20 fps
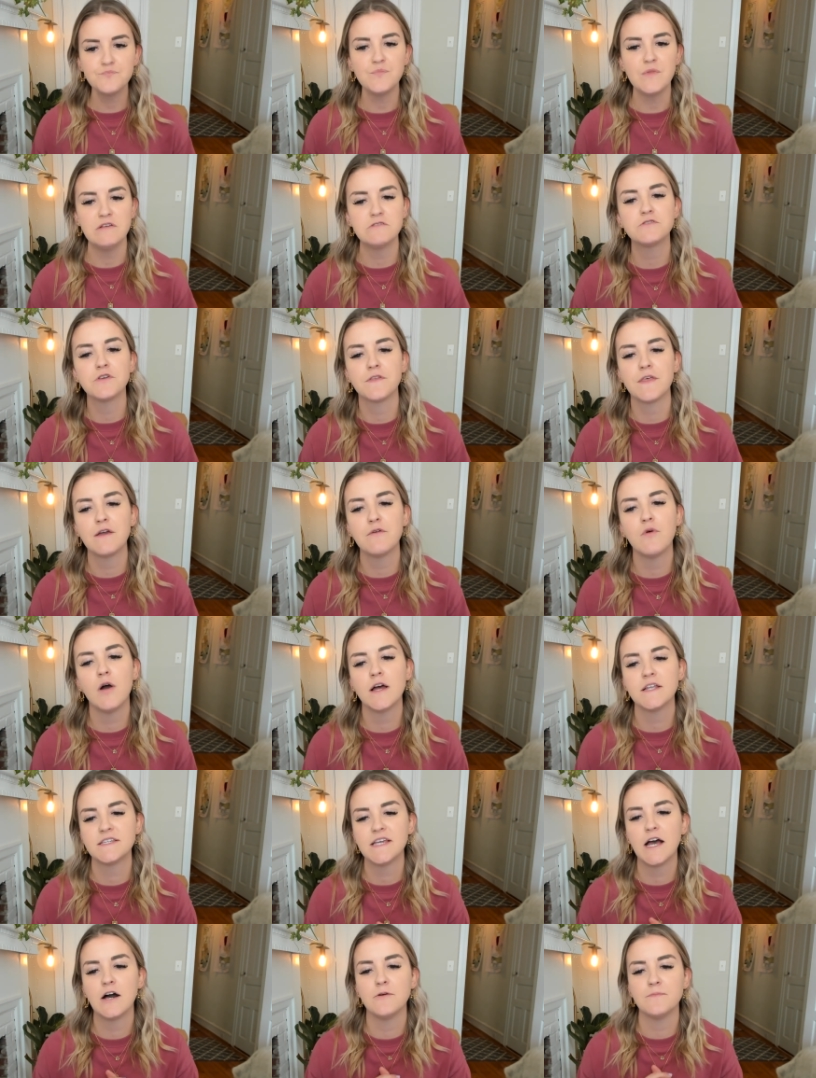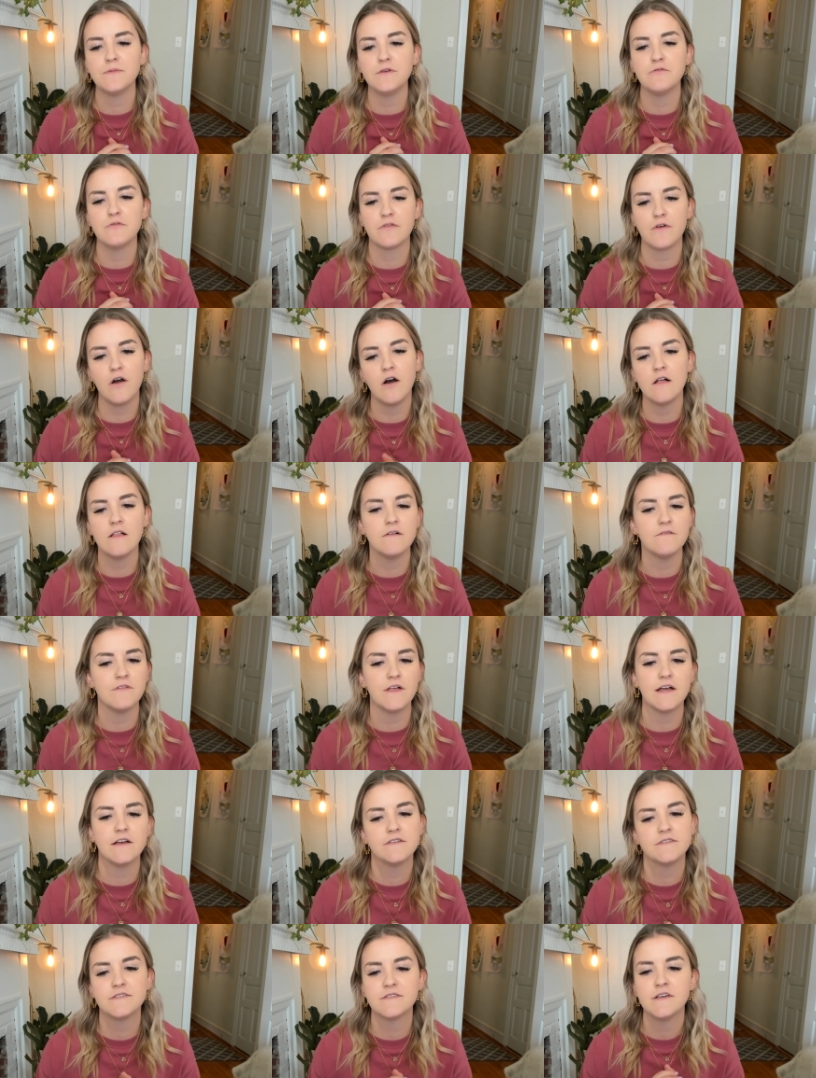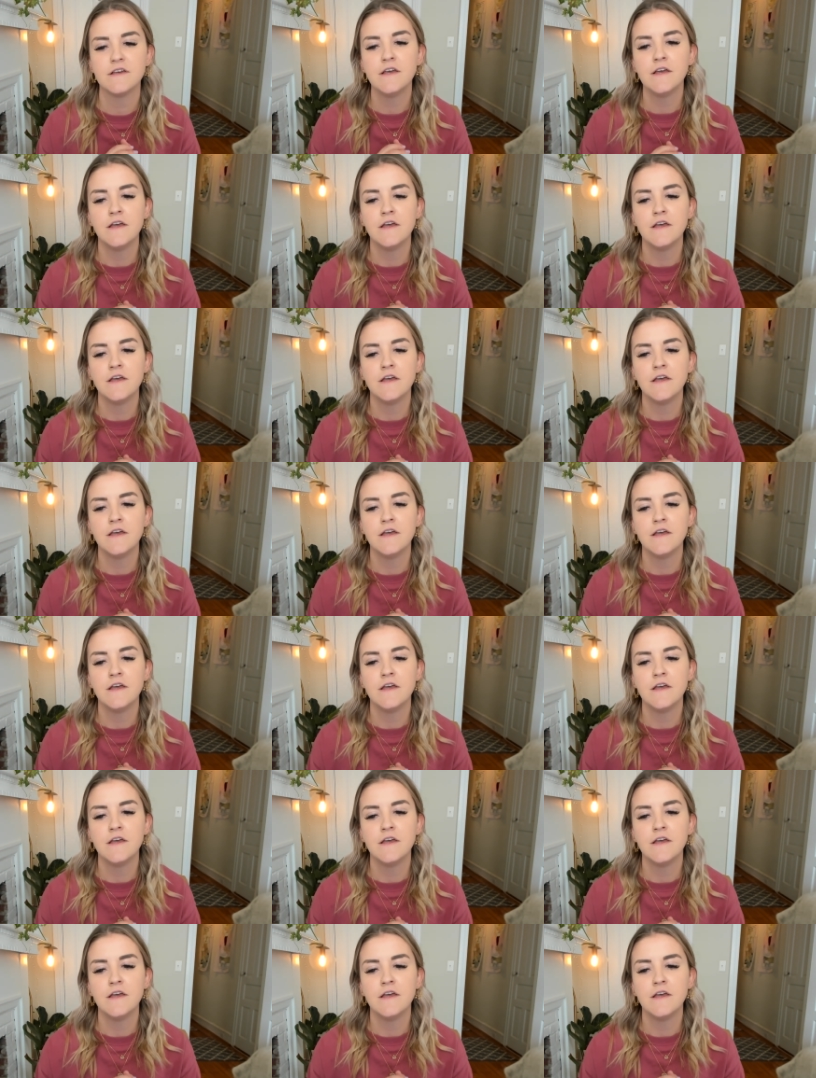So they want to help you with all of this.